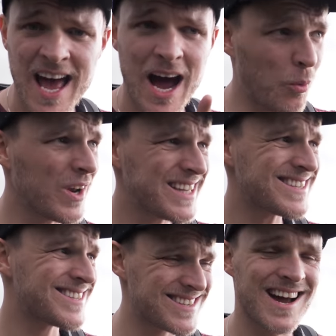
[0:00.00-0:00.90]
I wanted to
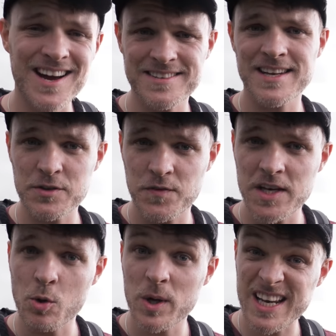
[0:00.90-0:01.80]
start today's
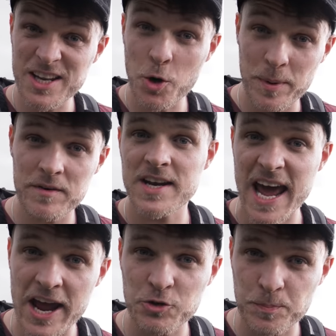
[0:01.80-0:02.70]
video with a little bit of an
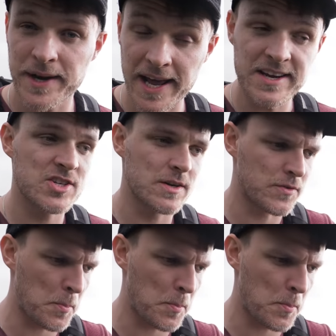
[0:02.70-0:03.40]
explanation of the